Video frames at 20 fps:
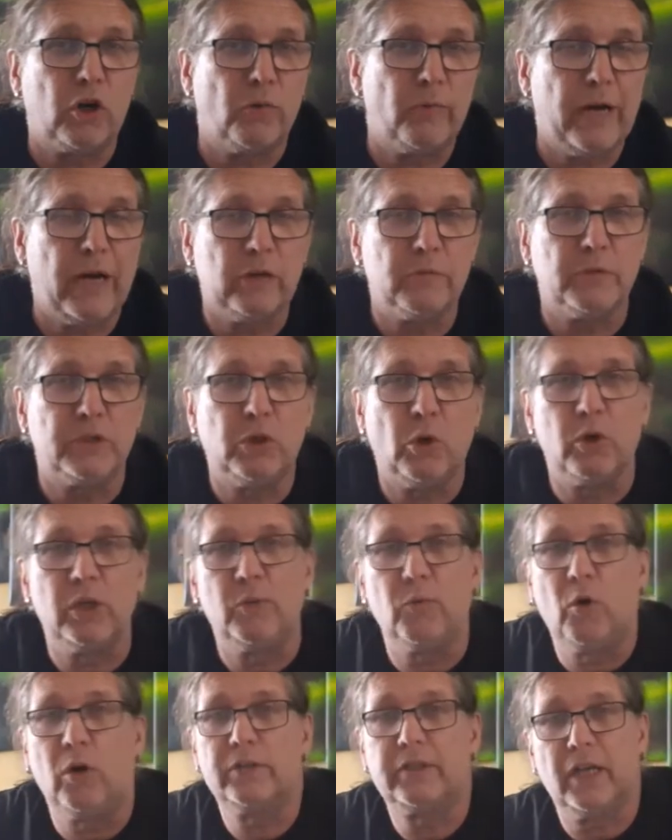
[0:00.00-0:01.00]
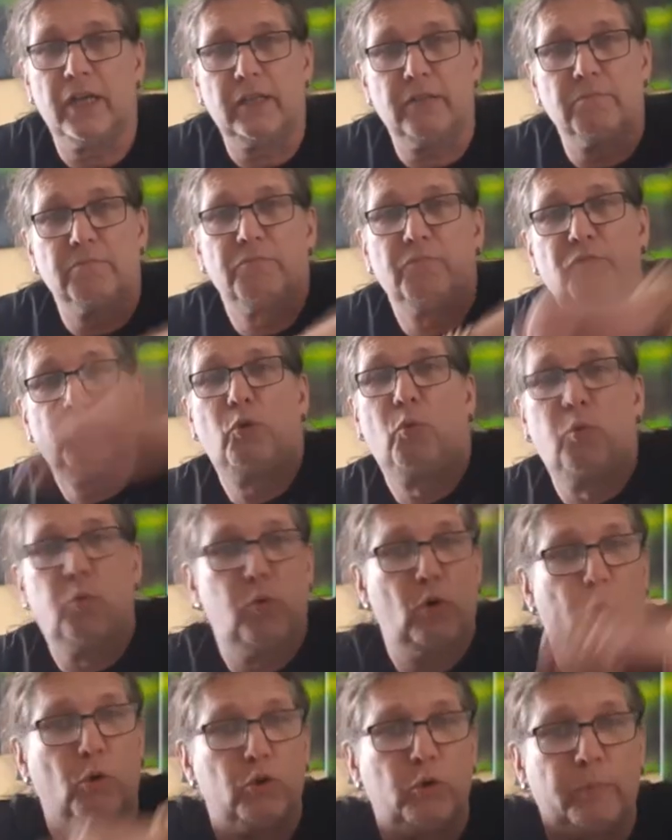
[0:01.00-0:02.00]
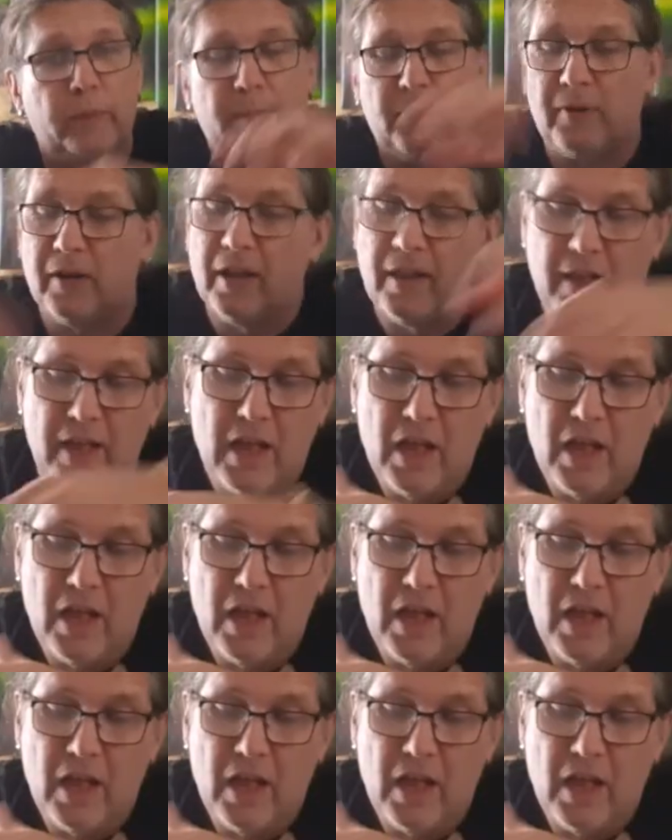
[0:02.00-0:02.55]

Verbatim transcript: around with holy water and go to people.